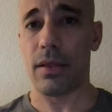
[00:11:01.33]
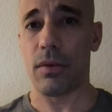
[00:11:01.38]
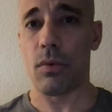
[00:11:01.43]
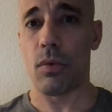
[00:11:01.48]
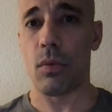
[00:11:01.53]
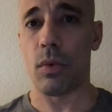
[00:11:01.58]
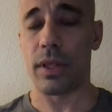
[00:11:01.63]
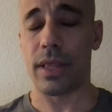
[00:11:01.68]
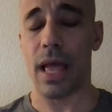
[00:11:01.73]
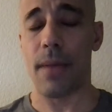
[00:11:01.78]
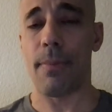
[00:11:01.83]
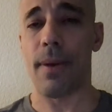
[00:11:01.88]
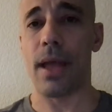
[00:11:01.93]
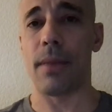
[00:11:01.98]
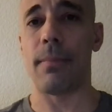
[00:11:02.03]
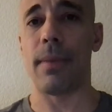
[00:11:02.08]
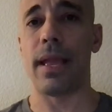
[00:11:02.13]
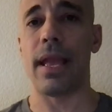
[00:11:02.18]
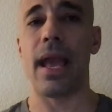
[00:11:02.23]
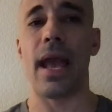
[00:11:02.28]
what that
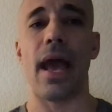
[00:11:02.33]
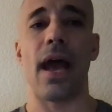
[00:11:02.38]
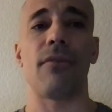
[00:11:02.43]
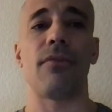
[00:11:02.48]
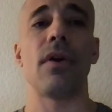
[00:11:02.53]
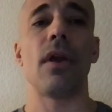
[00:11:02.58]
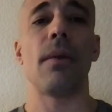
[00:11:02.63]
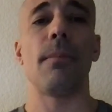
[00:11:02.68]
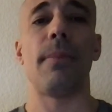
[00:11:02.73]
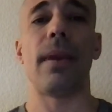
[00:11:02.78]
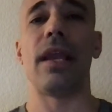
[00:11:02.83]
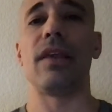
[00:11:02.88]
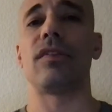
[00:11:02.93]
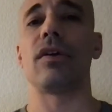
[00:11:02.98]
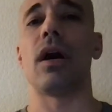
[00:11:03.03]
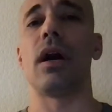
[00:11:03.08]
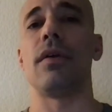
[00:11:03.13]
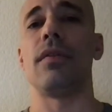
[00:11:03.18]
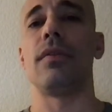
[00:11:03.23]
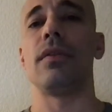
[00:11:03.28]
pet may have based
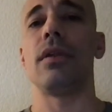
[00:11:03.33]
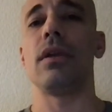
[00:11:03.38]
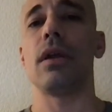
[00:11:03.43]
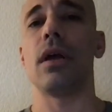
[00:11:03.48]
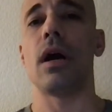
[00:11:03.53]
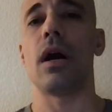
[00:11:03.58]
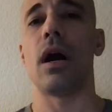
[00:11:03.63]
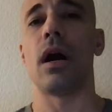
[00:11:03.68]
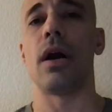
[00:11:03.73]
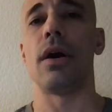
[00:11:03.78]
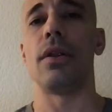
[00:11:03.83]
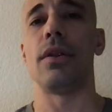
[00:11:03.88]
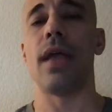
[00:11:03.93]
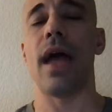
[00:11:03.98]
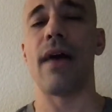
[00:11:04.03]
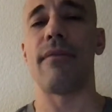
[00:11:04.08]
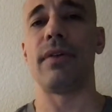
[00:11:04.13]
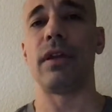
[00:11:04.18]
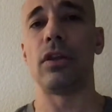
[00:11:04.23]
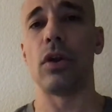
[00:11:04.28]
on
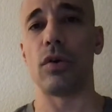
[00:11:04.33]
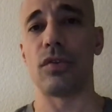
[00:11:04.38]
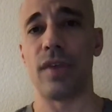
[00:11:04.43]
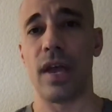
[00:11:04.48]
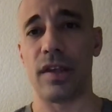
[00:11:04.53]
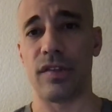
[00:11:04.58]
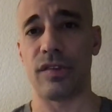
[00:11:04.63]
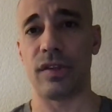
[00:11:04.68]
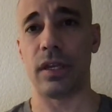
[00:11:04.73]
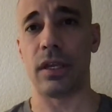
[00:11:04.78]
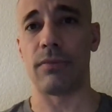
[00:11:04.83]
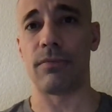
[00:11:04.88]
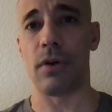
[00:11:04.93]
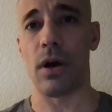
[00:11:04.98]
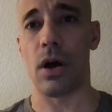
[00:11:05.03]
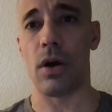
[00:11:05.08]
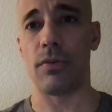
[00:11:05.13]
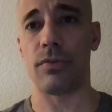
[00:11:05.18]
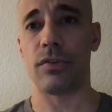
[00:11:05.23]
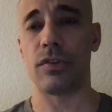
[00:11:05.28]
having no testing
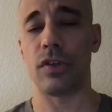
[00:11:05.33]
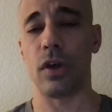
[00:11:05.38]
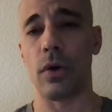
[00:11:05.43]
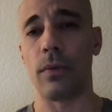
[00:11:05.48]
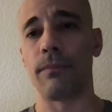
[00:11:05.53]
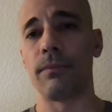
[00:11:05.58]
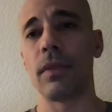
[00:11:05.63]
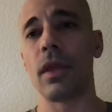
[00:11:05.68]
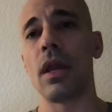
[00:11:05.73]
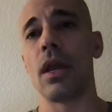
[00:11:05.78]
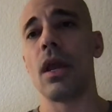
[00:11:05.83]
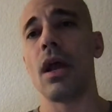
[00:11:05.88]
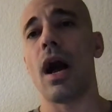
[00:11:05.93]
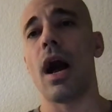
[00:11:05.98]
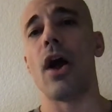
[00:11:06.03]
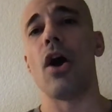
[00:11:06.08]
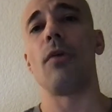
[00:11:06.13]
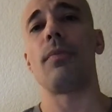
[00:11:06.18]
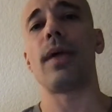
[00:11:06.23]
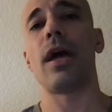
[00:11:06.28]
involved. So
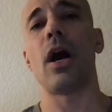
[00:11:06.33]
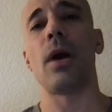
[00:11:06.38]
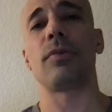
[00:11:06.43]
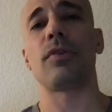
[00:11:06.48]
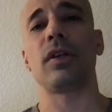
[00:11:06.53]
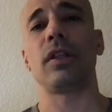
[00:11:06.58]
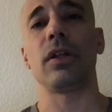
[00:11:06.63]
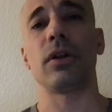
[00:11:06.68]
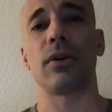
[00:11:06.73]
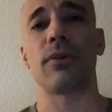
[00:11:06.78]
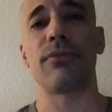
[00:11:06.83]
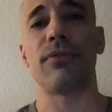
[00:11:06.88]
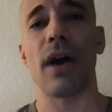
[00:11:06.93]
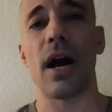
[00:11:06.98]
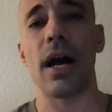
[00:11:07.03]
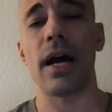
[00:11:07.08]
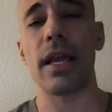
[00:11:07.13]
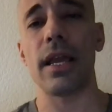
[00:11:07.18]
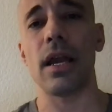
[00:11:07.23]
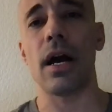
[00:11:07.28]
I hope that helps
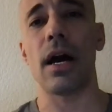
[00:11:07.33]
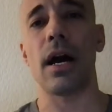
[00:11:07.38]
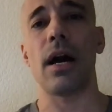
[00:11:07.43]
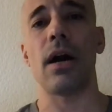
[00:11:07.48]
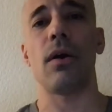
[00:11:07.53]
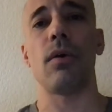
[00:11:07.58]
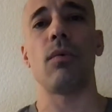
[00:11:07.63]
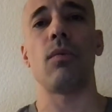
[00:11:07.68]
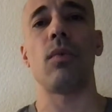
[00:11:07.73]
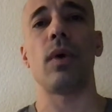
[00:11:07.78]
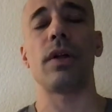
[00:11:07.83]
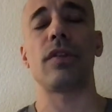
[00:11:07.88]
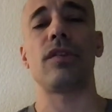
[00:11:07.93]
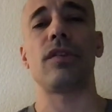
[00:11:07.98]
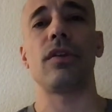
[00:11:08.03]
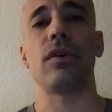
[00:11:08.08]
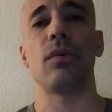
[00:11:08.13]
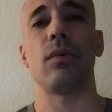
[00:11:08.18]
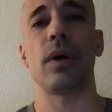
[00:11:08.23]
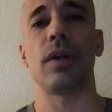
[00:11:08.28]
clarify
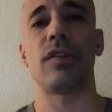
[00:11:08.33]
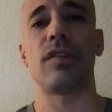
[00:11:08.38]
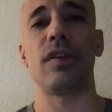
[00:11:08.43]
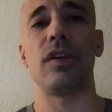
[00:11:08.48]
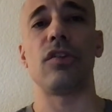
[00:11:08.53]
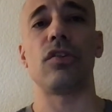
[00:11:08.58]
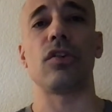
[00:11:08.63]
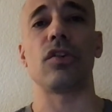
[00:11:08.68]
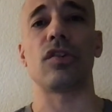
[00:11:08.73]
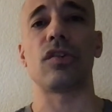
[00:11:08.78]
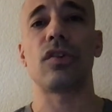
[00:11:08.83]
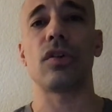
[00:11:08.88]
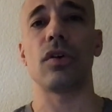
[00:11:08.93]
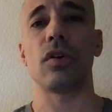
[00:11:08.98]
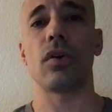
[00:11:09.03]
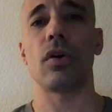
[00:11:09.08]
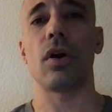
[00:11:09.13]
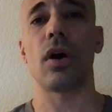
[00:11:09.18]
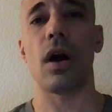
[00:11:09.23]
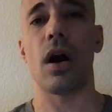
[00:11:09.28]
what seizures
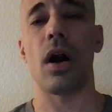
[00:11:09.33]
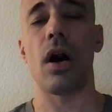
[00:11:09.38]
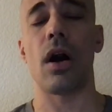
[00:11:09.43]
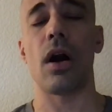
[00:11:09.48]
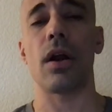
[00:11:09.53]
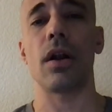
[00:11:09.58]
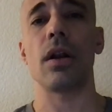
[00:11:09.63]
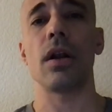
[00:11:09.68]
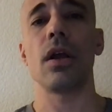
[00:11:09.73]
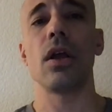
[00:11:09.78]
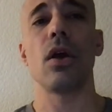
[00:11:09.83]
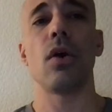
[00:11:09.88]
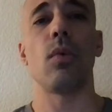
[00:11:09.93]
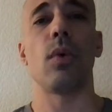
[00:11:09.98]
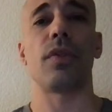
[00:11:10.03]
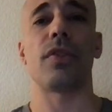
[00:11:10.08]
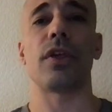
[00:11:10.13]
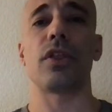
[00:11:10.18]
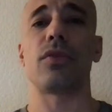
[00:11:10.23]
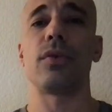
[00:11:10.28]
are,
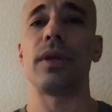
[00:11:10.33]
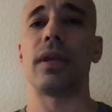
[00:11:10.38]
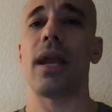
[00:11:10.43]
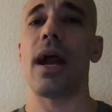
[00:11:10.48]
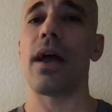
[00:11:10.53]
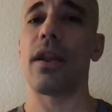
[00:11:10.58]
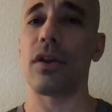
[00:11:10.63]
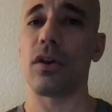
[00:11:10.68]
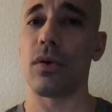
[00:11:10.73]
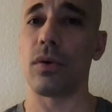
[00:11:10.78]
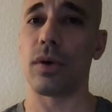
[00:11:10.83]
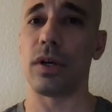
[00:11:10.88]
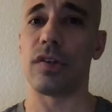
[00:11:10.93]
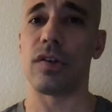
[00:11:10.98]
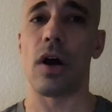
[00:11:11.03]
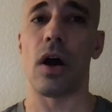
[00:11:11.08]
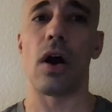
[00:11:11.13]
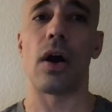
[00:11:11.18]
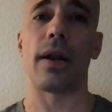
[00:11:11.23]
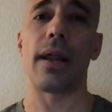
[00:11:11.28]
what the three categories
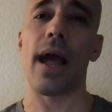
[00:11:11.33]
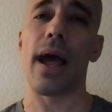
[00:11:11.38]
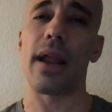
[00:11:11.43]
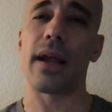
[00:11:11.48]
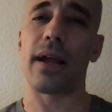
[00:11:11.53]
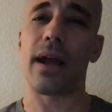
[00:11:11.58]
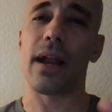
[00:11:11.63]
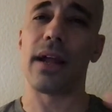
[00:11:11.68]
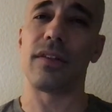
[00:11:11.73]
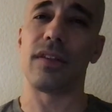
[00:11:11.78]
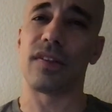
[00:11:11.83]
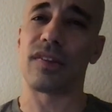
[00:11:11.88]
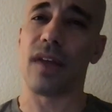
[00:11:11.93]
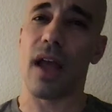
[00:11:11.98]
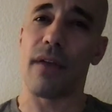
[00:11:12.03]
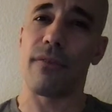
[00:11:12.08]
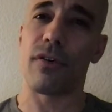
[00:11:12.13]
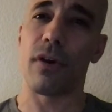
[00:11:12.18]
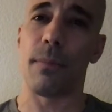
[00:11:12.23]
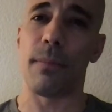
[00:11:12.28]
are, and how to kind of
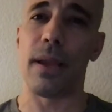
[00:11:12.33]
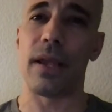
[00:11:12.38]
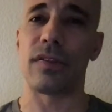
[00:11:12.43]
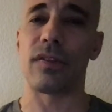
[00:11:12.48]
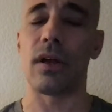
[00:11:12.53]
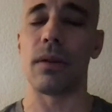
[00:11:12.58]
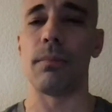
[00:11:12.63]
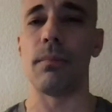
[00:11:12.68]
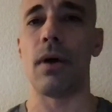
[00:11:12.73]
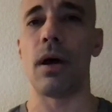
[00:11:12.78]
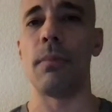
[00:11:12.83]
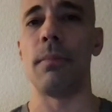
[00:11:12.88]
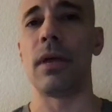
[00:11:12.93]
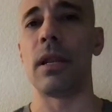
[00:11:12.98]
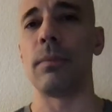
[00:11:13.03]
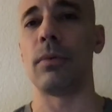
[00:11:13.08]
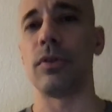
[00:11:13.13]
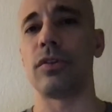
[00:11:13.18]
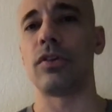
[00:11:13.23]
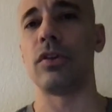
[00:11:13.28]
decipher based on
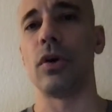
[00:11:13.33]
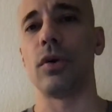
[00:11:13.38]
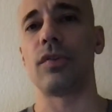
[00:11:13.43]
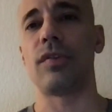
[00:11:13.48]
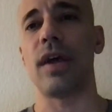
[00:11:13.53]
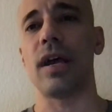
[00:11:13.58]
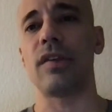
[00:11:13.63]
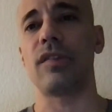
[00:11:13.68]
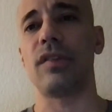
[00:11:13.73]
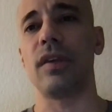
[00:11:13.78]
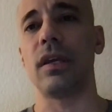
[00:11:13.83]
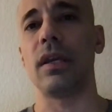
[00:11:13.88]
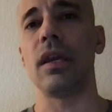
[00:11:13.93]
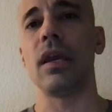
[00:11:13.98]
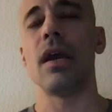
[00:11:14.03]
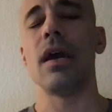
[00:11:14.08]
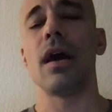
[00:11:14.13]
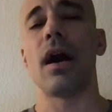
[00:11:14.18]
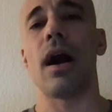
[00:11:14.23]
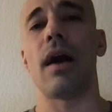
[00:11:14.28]
minimal to no testing.
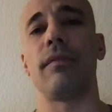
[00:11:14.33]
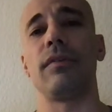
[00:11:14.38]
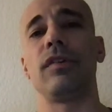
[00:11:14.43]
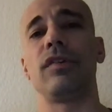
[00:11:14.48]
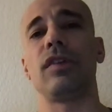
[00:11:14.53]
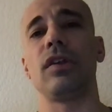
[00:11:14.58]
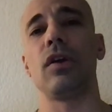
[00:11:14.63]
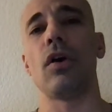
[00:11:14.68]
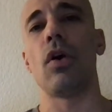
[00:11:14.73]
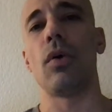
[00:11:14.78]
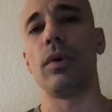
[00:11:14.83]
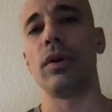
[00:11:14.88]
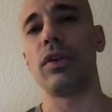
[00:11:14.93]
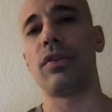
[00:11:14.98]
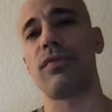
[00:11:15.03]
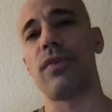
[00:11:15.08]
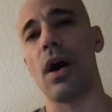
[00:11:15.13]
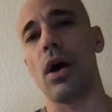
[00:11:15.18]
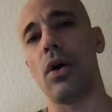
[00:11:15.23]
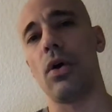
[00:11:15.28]
Obviously, always
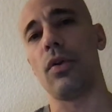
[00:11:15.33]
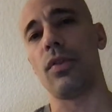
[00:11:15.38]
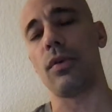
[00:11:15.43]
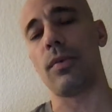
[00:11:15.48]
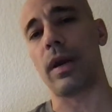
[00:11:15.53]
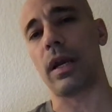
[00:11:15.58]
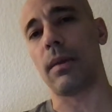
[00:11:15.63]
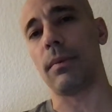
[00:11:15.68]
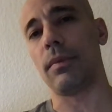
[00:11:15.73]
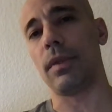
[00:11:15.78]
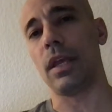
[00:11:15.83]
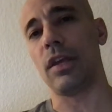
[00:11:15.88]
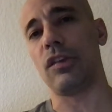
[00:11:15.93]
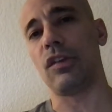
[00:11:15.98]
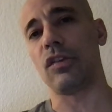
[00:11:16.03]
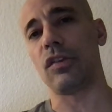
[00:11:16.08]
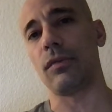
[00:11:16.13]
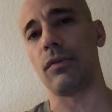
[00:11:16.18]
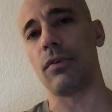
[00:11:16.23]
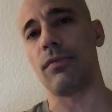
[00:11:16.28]
follow the
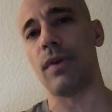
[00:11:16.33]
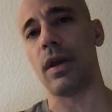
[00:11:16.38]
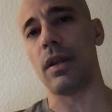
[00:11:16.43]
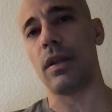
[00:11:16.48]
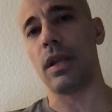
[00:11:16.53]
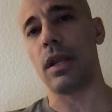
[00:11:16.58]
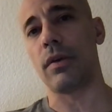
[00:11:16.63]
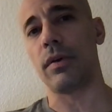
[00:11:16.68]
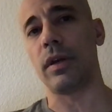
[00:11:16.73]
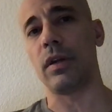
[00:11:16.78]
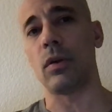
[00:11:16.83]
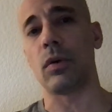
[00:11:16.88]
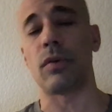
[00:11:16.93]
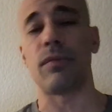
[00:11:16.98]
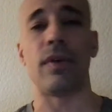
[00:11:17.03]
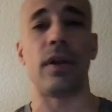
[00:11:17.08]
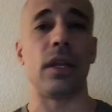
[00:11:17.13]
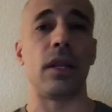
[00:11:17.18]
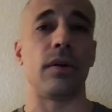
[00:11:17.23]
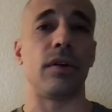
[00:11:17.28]
recommendations of your veterinarian or
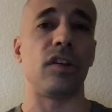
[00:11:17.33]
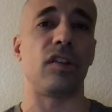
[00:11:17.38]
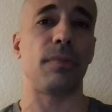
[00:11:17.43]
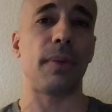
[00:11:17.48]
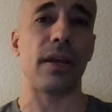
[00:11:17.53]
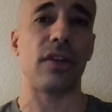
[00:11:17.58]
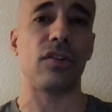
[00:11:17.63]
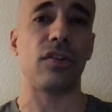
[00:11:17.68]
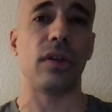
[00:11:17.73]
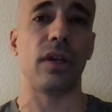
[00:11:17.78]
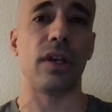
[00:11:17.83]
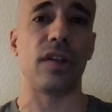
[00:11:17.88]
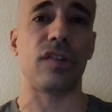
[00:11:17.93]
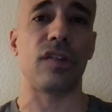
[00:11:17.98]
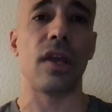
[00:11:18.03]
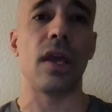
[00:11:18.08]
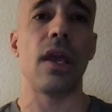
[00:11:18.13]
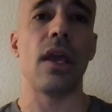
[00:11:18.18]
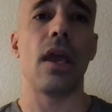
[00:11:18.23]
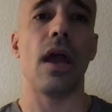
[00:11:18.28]
veterinary
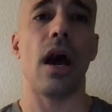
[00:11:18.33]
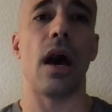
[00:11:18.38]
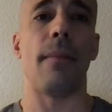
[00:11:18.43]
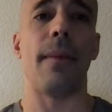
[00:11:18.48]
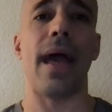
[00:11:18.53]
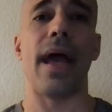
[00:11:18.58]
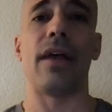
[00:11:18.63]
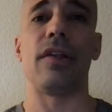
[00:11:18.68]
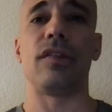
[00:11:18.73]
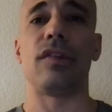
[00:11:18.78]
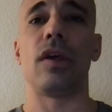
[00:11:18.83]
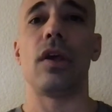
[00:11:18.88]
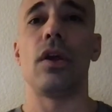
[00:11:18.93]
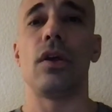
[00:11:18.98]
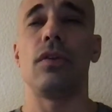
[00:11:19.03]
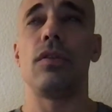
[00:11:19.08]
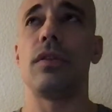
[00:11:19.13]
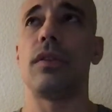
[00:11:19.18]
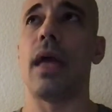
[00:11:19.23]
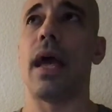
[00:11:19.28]
specialist,
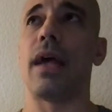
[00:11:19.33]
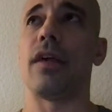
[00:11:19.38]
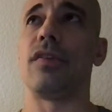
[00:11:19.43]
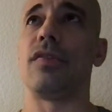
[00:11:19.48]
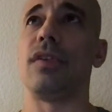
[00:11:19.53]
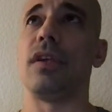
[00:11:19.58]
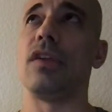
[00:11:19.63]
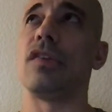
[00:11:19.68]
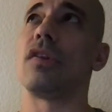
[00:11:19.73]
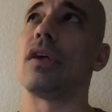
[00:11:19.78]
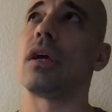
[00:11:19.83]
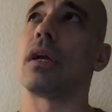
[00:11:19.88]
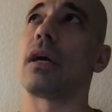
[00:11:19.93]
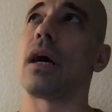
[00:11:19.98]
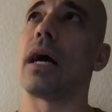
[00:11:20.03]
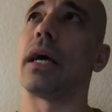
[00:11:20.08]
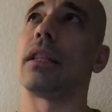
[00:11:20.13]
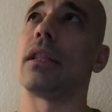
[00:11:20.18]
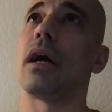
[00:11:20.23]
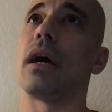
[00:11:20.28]
as these
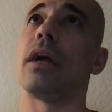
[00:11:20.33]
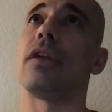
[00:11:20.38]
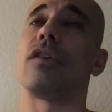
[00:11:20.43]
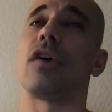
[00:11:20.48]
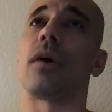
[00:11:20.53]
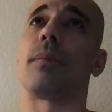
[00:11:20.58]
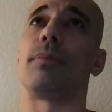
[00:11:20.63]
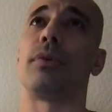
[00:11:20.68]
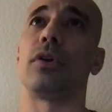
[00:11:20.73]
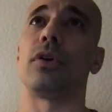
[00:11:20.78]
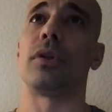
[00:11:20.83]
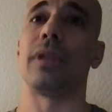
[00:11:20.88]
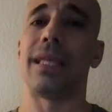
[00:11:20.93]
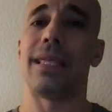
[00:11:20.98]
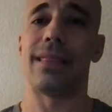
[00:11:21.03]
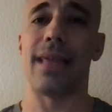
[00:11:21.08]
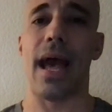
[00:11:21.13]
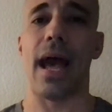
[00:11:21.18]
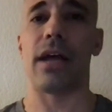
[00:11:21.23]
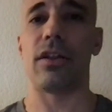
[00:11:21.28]
guidelines are purely
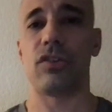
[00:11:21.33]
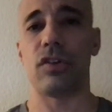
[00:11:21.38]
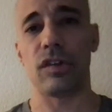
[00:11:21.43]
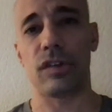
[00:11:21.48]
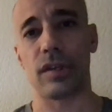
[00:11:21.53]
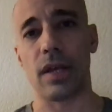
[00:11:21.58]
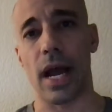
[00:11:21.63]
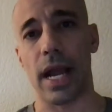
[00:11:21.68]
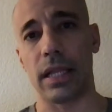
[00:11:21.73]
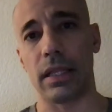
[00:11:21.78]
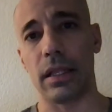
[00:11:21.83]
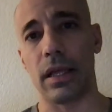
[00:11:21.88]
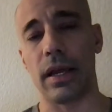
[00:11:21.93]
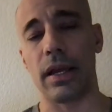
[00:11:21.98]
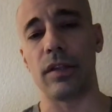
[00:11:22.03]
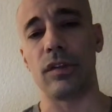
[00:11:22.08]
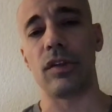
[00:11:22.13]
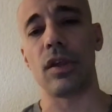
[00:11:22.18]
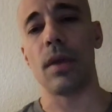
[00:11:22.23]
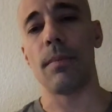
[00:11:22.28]
that, just
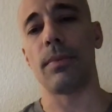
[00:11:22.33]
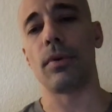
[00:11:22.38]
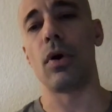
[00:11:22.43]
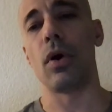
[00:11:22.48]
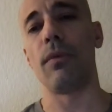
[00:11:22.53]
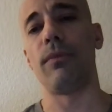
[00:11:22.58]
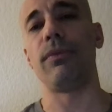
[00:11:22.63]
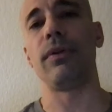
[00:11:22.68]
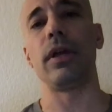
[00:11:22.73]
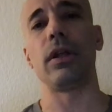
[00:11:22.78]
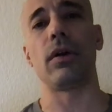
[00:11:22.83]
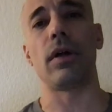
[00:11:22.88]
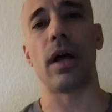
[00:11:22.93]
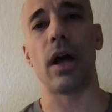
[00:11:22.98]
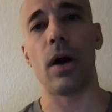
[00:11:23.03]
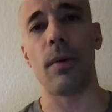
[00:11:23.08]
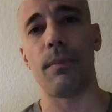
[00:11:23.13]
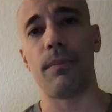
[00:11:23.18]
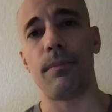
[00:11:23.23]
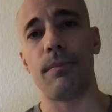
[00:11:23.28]
guidelines, but hopefully it'll
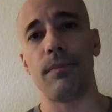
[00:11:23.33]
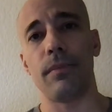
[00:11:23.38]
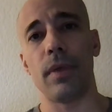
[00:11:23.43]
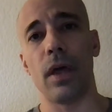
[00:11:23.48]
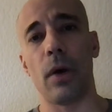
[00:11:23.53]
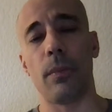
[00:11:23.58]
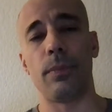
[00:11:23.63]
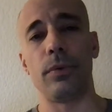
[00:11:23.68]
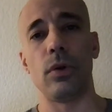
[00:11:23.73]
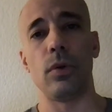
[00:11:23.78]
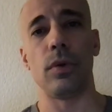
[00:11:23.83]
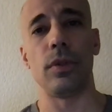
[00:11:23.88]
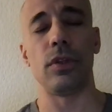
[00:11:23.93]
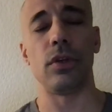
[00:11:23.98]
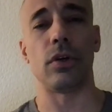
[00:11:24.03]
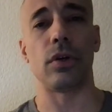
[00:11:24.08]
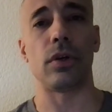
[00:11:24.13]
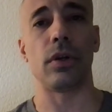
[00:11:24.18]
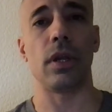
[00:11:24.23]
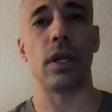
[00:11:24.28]
help you in
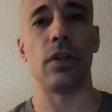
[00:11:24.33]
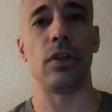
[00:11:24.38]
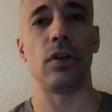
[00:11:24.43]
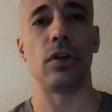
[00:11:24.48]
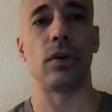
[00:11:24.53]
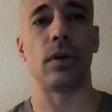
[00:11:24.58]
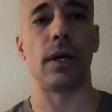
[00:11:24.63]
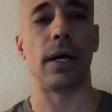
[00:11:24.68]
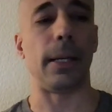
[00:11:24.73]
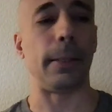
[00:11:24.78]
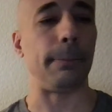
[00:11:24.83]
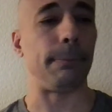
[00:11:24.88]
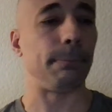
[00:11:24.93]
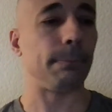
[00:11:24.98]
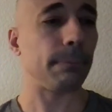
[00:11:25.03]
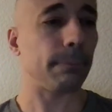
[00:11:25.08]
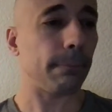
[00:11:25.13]
your